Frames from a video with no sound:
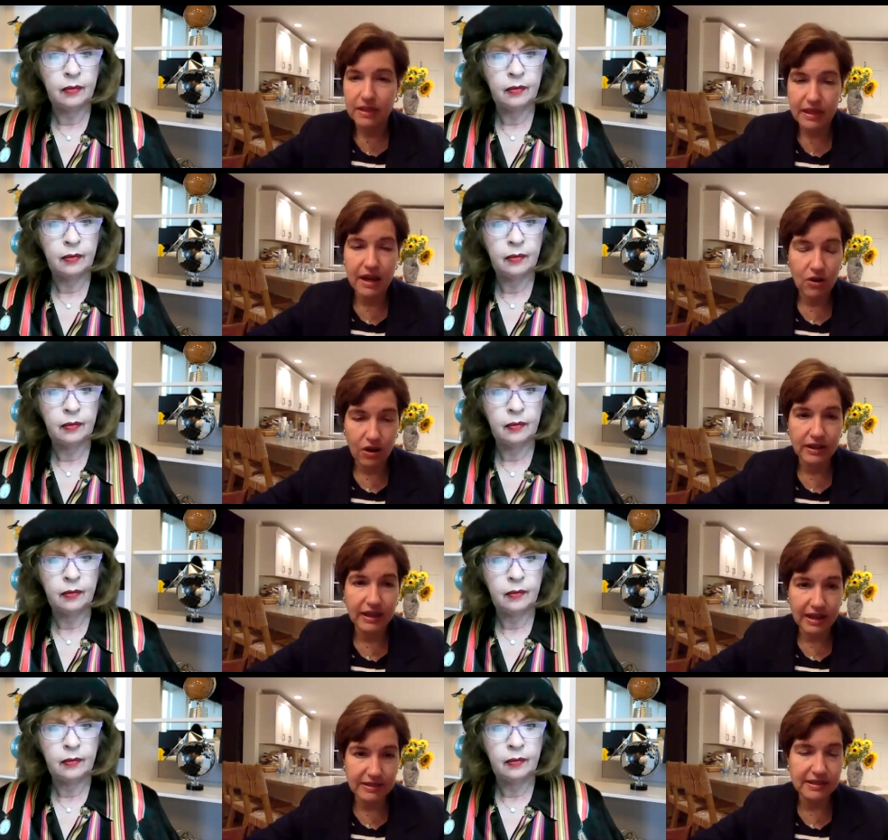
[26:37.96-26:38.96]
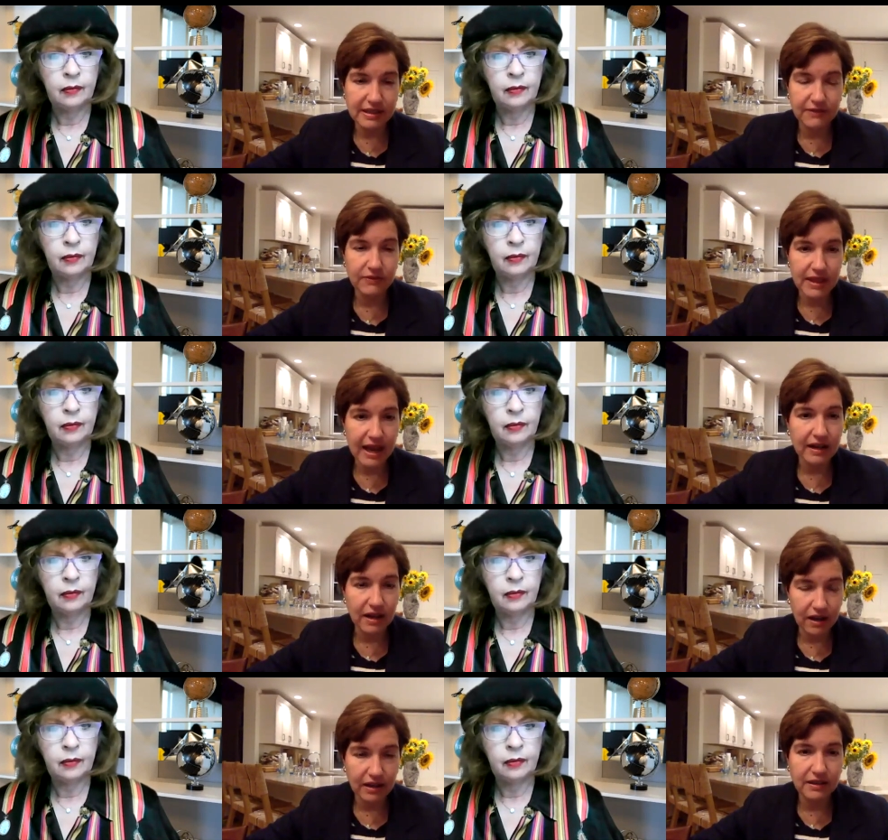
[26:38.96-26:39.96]
Speaker 1: they're all against even that
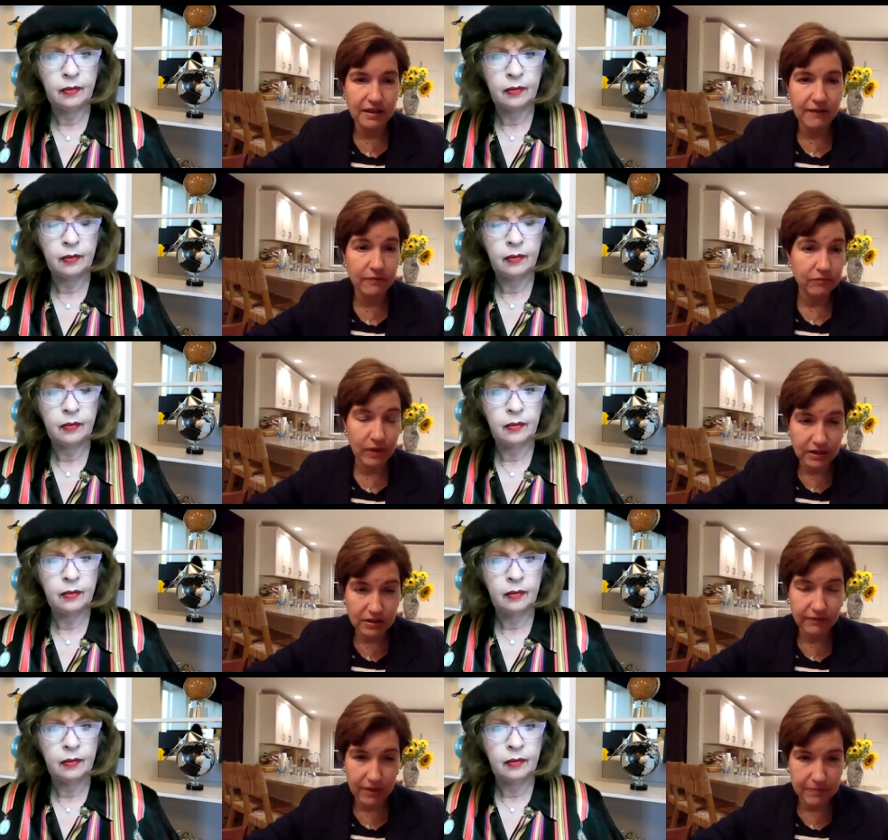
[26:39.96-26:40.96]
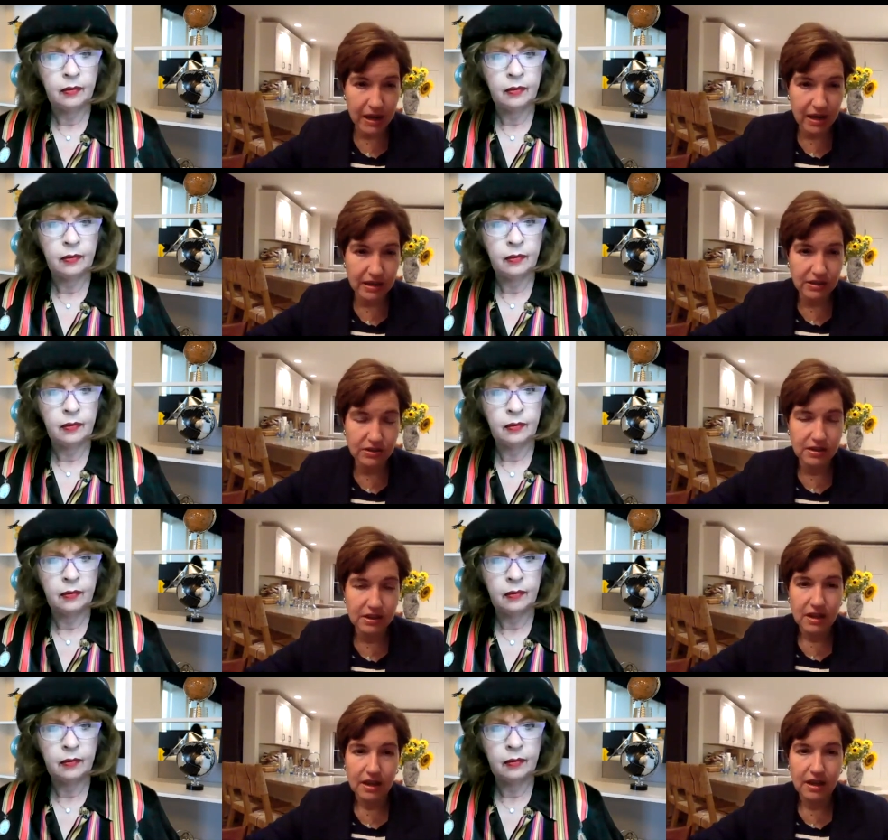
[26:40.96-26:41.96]
kind of relatively modest
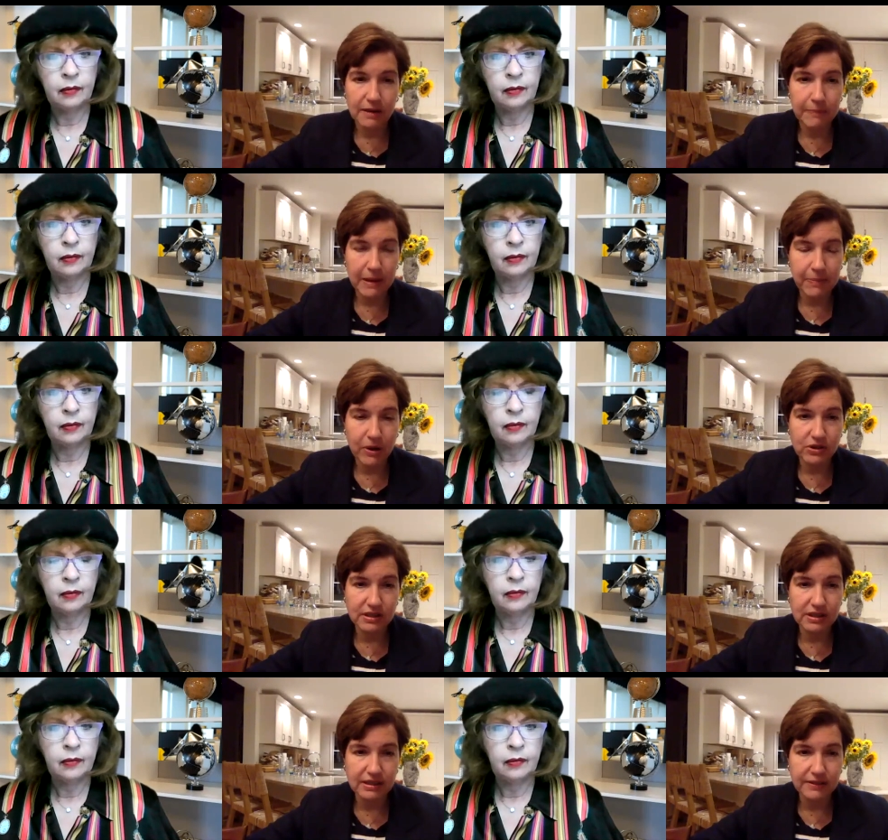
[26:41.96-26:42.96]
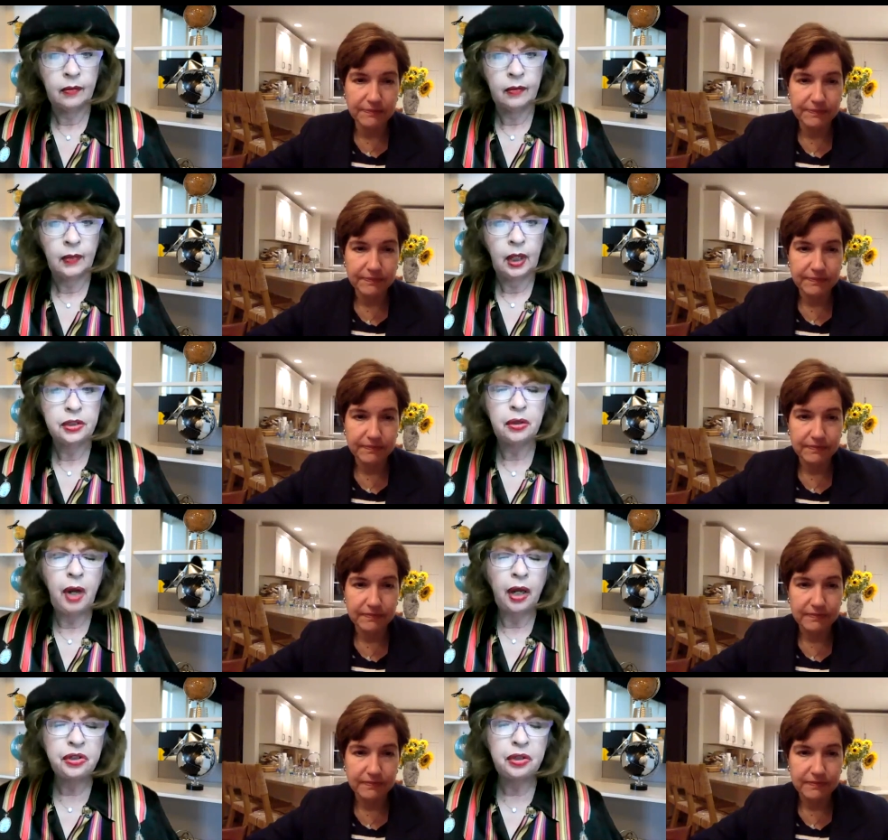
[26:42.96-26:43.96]
uh, bipartisan deal.
Speaker 2: So,
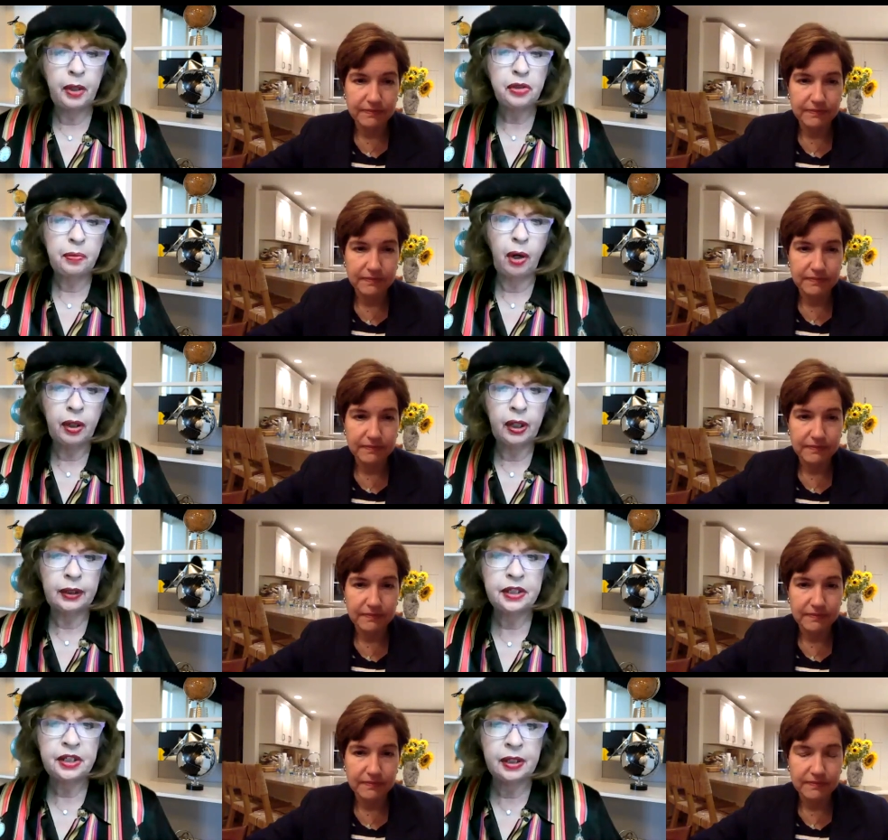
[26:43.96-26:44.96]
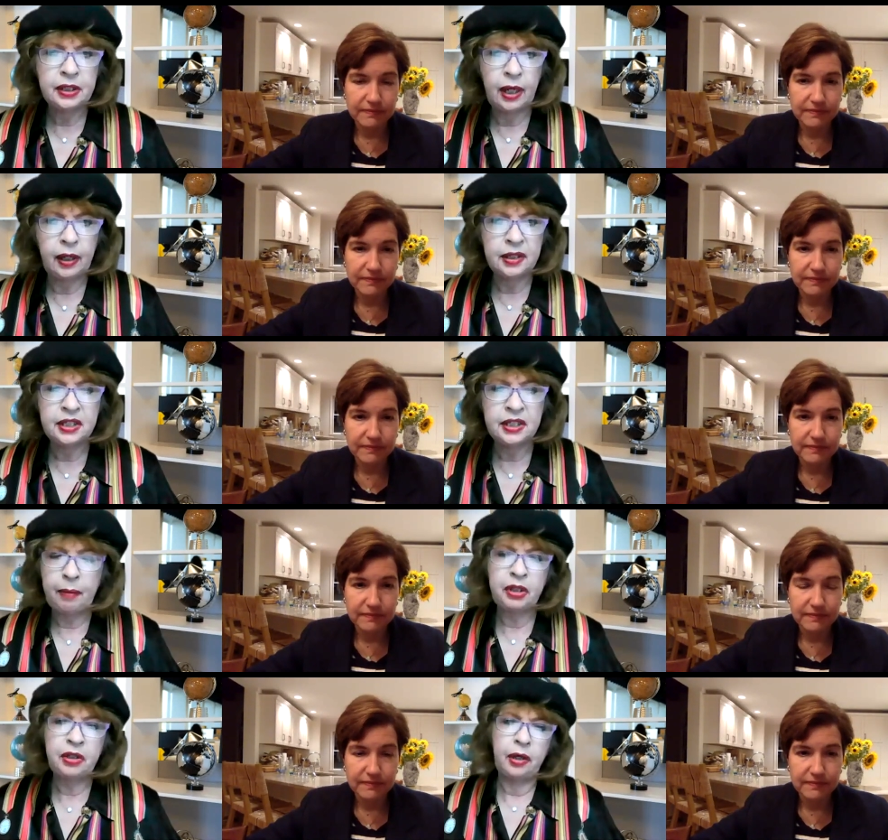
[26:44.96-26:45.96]
not so much broken, at least in the Senate, as
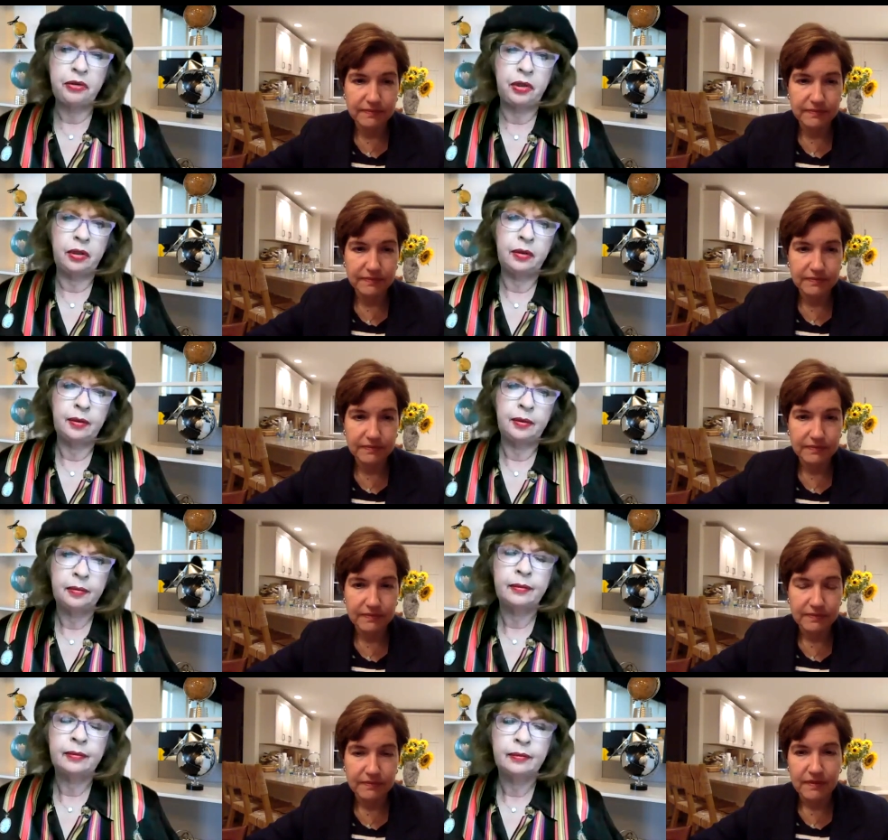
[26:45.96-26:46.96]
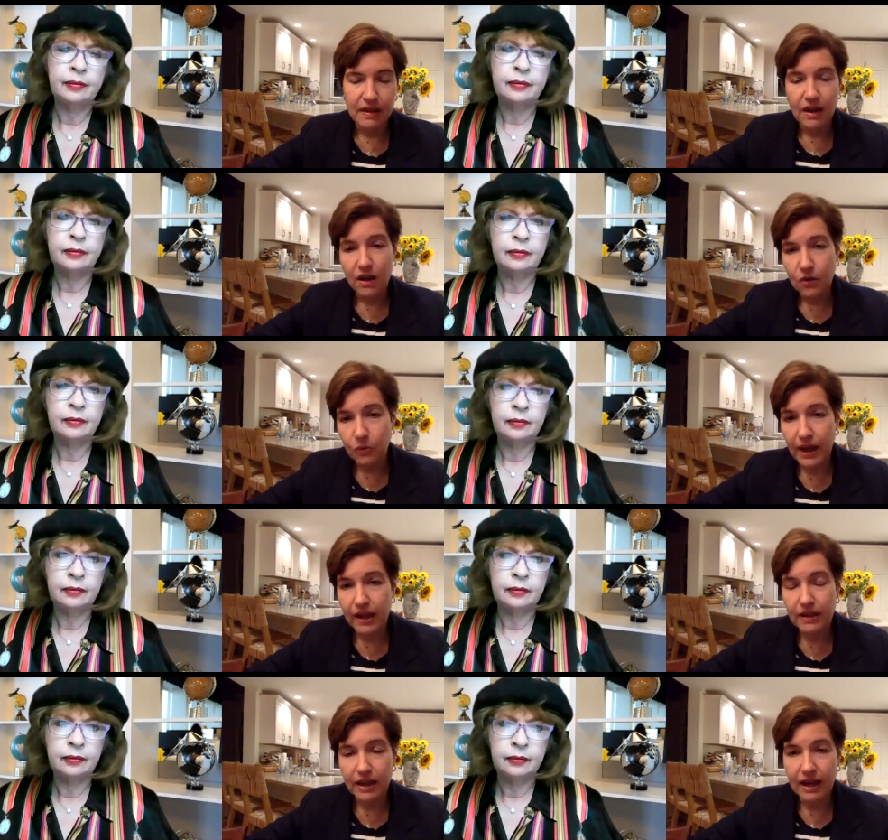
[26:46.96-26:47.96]
sabotaged.
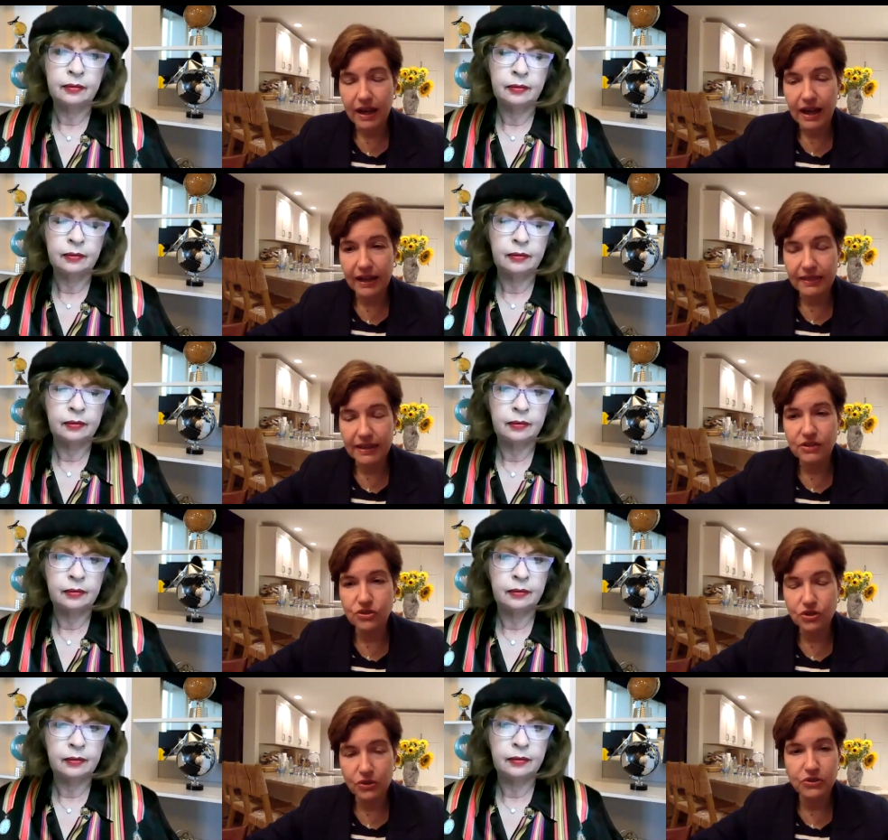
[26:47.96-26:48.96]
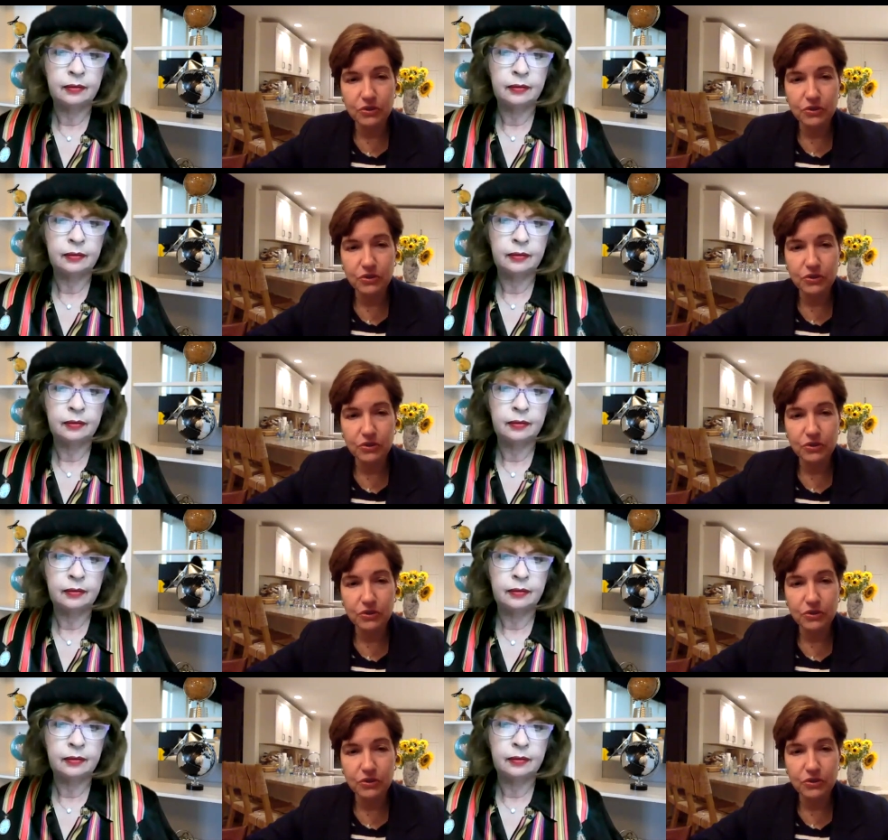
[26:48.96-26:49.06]
Speaker 1: Well, uh, I think it shows you